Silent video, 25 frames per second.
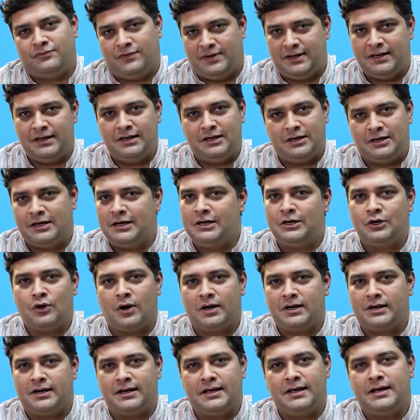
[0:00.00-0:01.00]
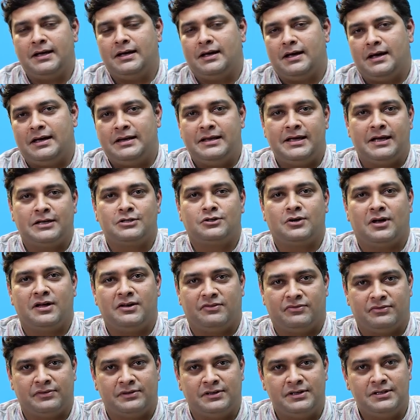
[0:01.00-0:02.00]
we need not take any extra
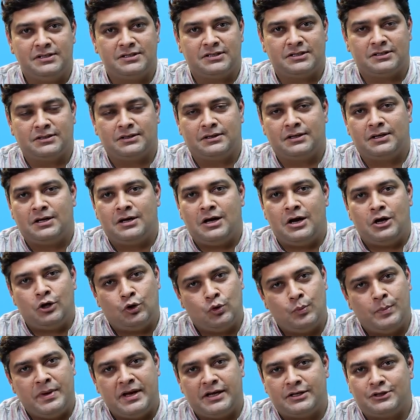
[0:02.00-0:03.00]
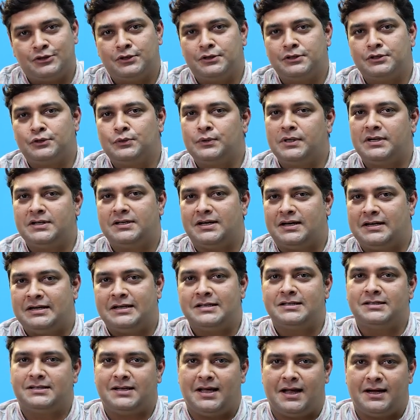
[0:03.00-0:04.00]
efforts to make sure students
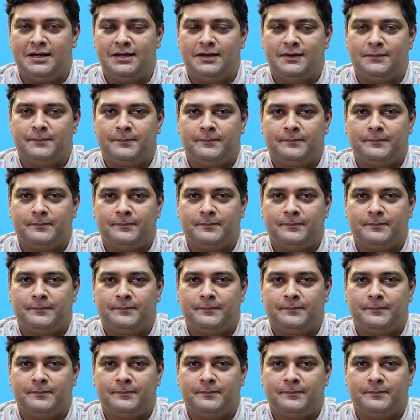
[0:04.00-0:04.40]
understand